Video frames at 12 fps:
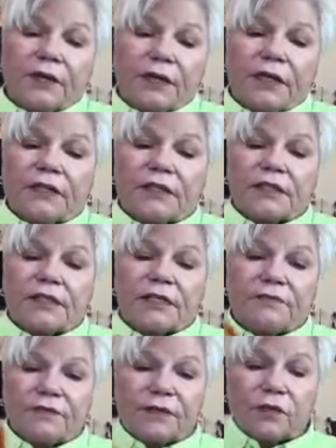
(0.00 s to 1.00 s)
and see
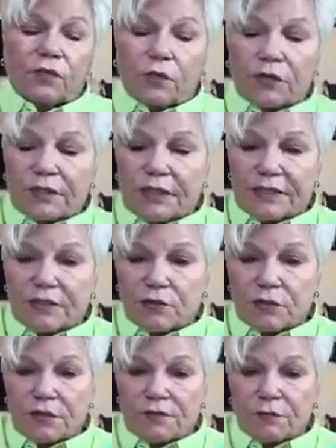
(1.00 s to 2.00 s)
if it coordinates
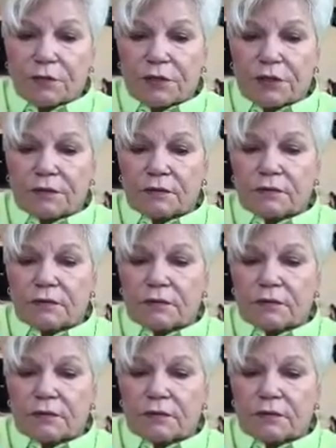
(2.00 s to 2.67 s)
with it well.